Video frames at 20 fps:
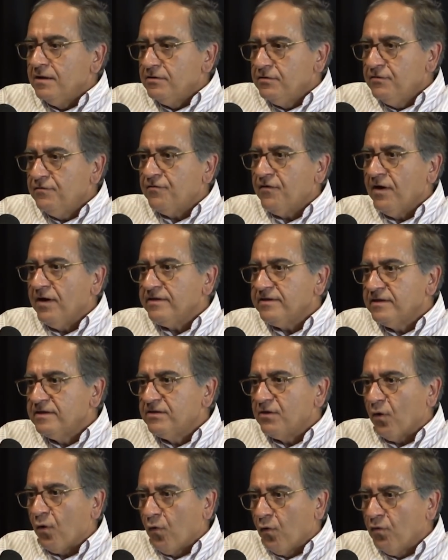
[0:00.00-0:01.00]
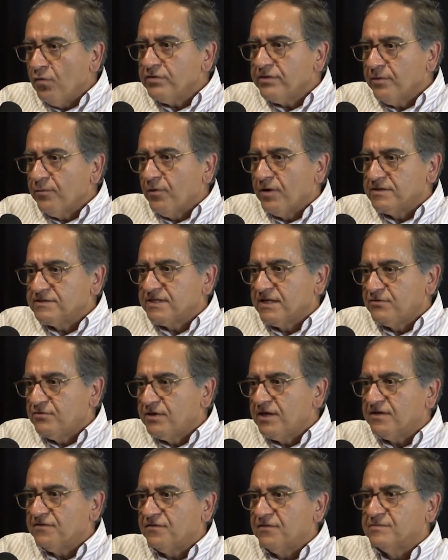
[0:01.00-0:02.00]
You find in the, all the ones that you
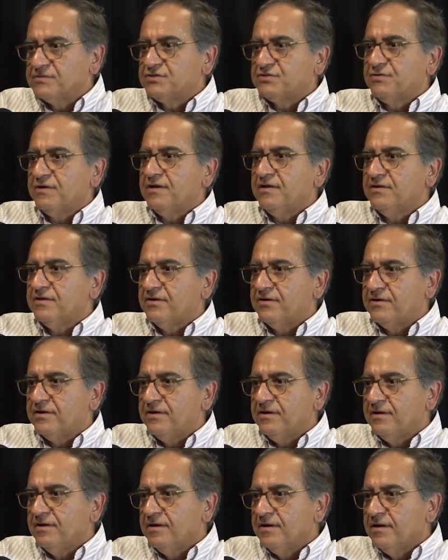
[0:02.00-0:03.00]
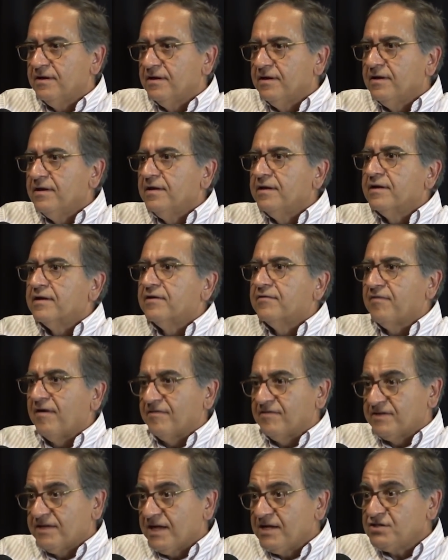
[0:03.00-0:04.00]
get from string theory,
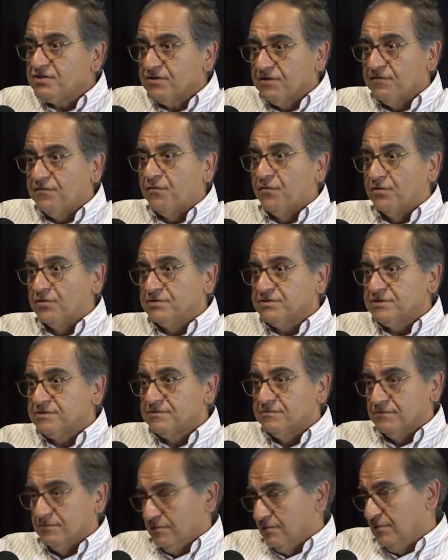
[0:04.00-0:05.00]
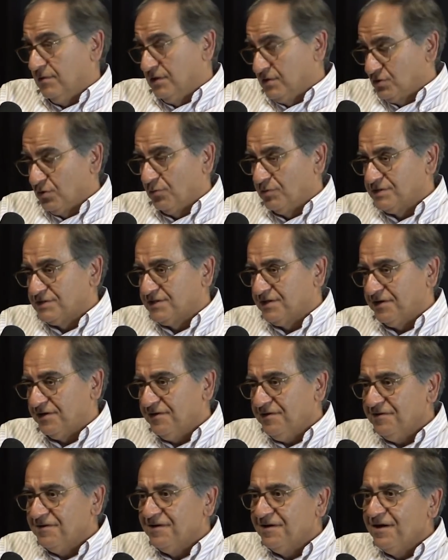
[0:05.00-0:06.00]
gravitational force is always there,
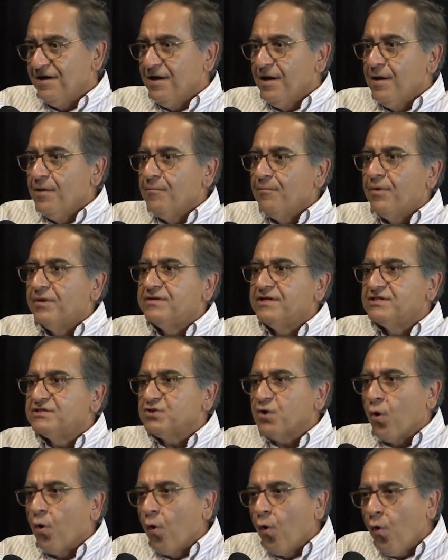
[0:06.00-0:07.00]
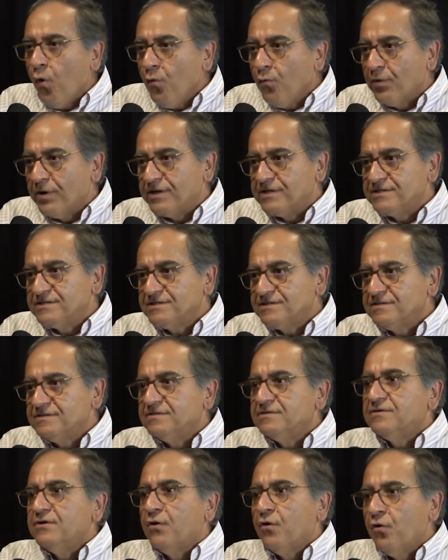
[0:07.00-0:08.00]
but it's always,
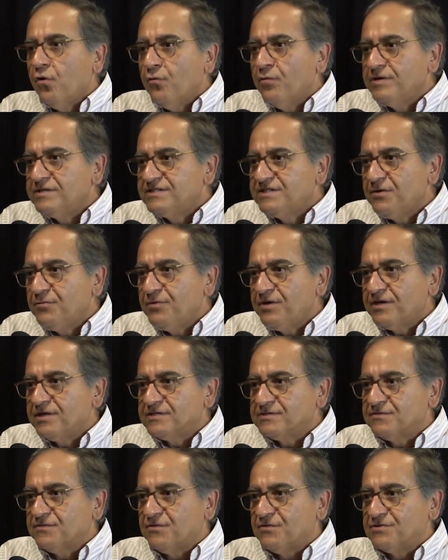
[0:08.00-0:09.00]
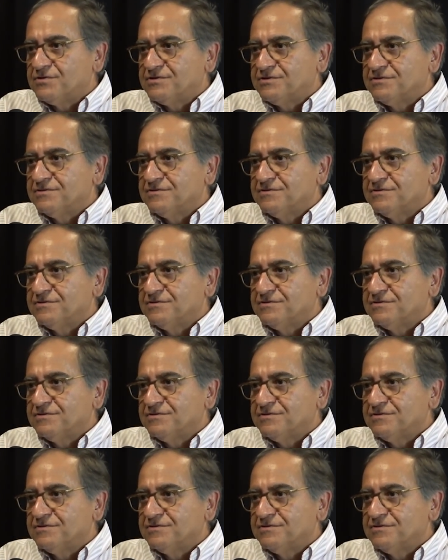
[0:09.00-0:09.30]
always the weakest force.